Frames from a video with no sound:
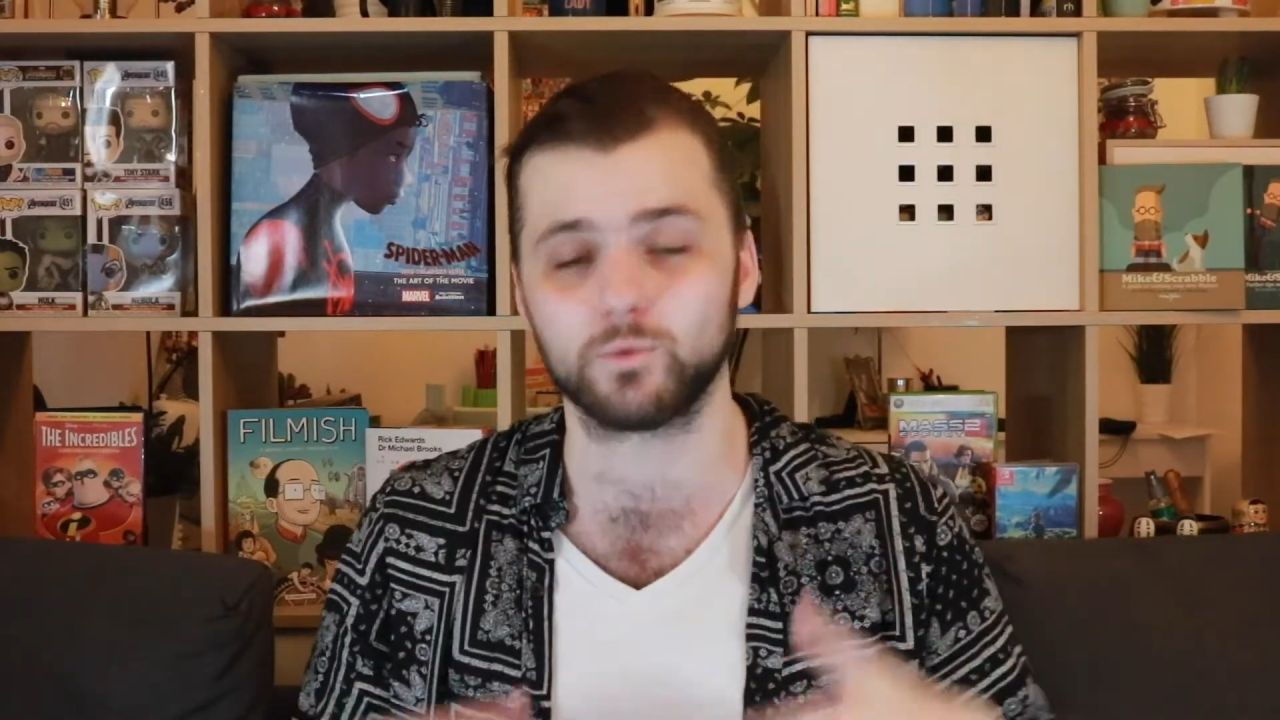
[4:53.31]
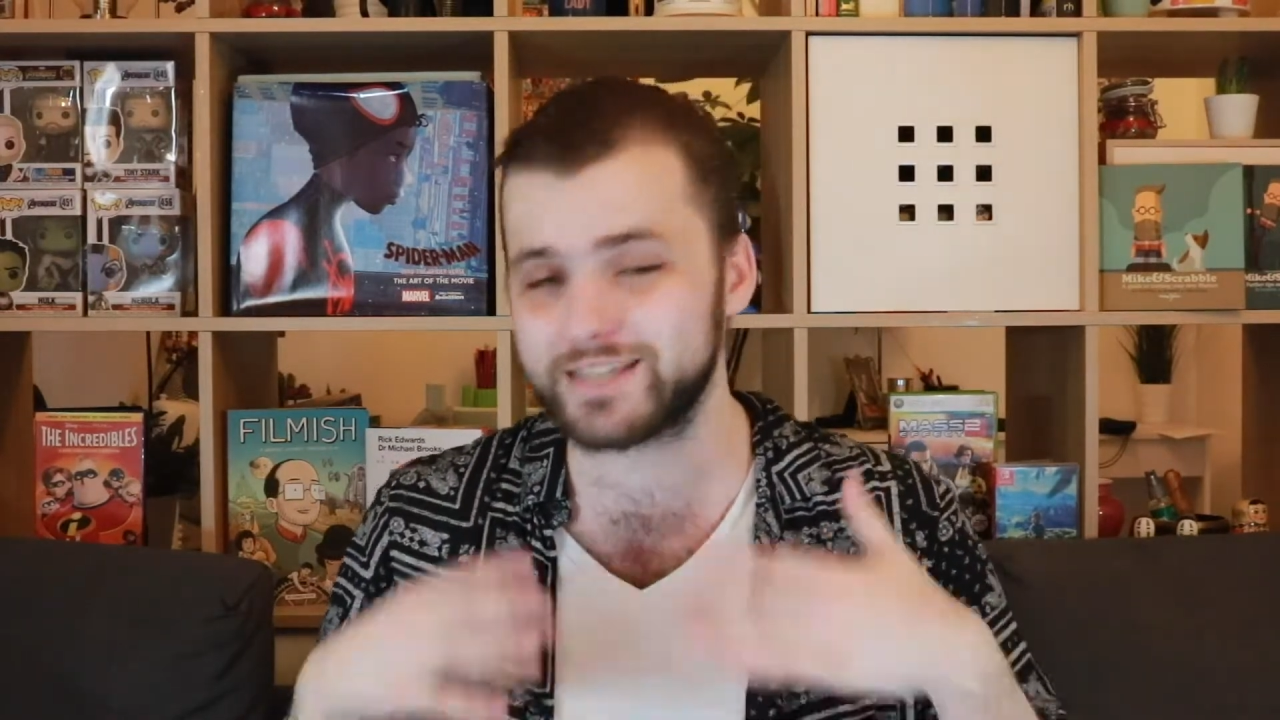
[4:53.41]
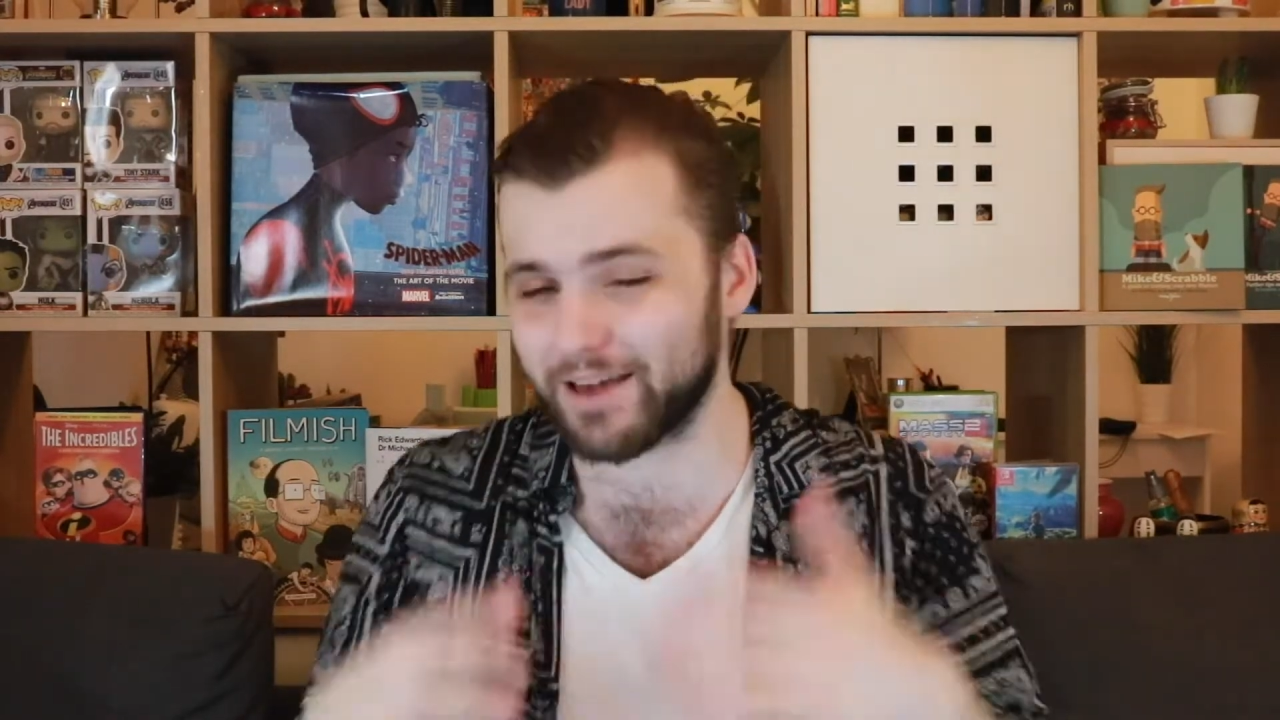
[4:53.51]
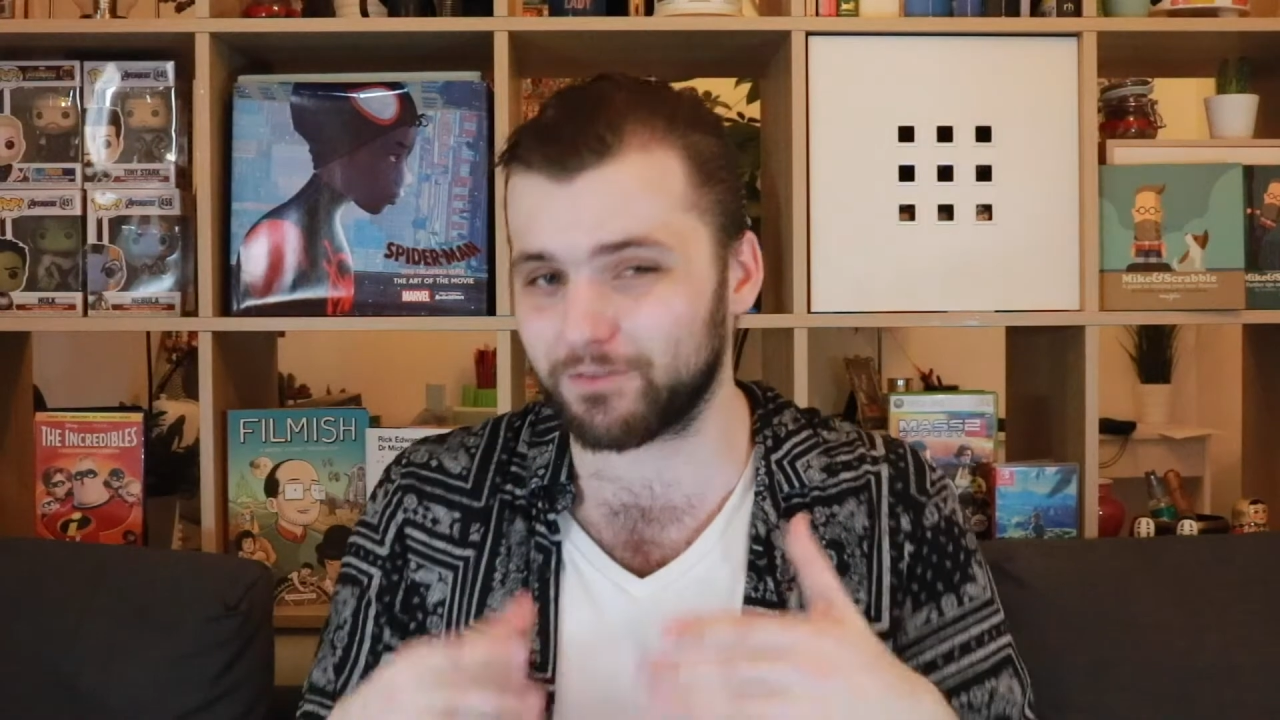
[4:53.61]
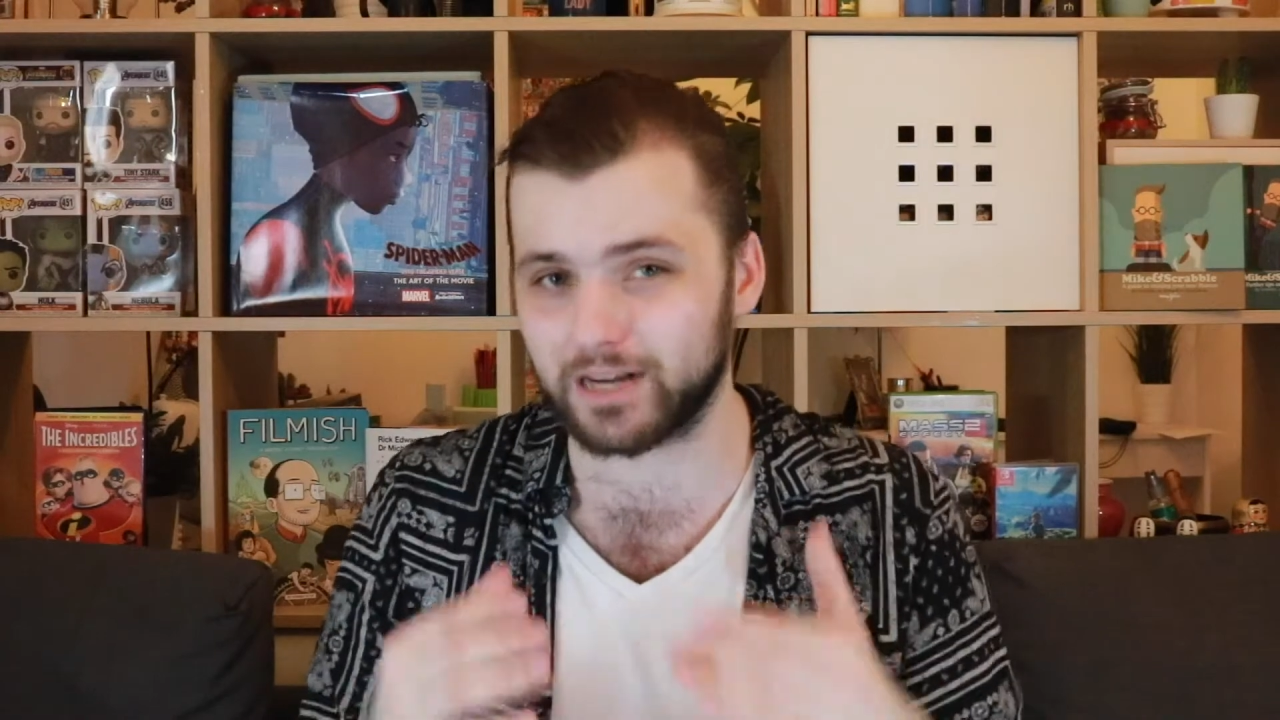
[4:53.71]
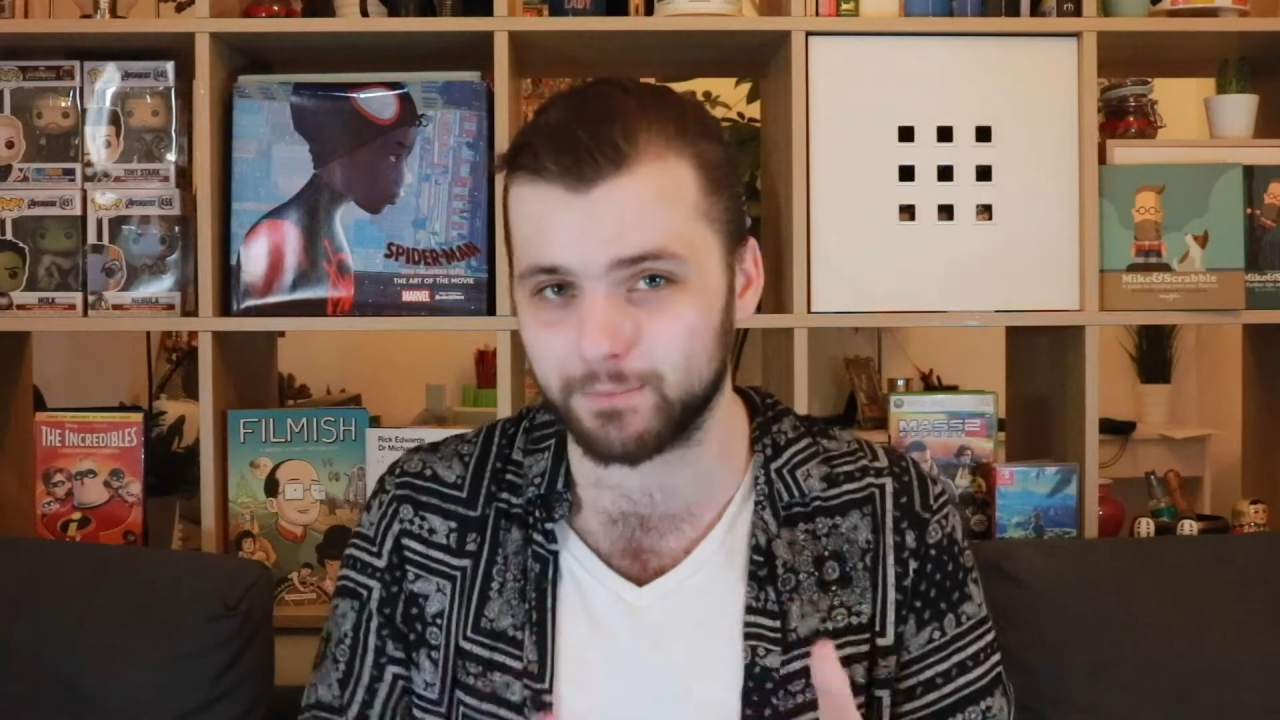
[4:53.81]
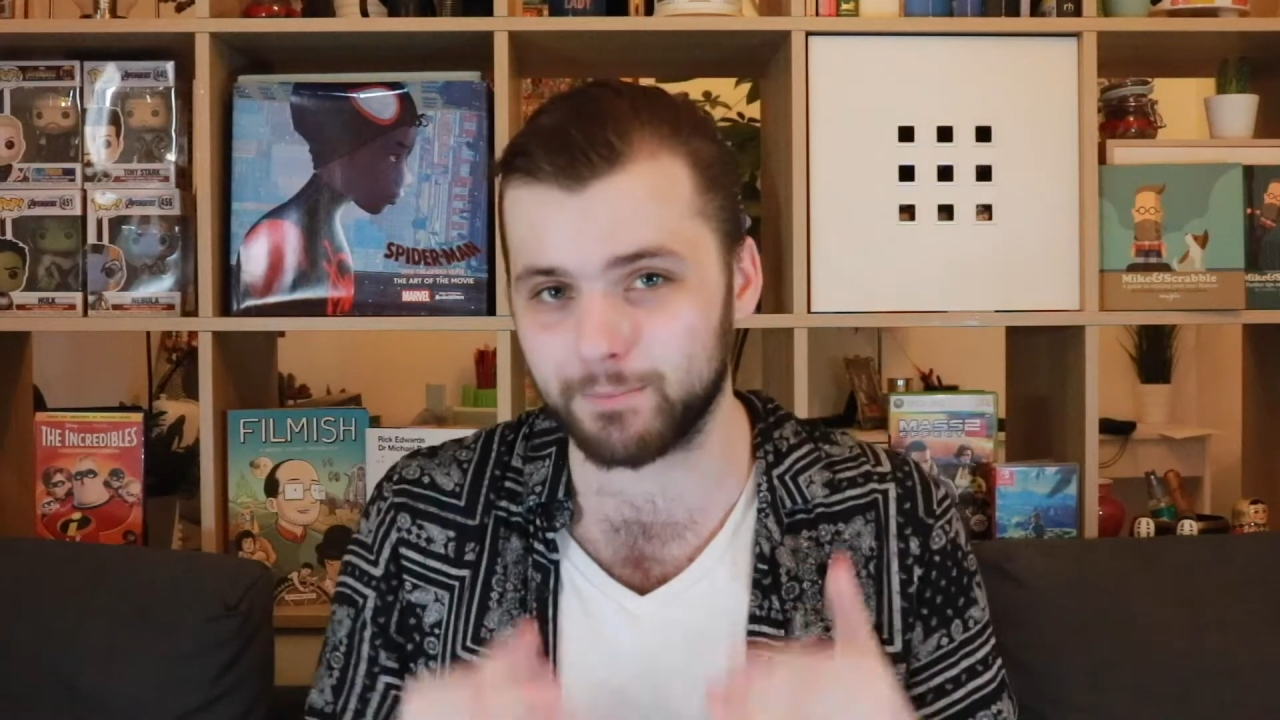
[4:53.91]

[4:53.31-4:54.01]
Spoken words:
will definitely be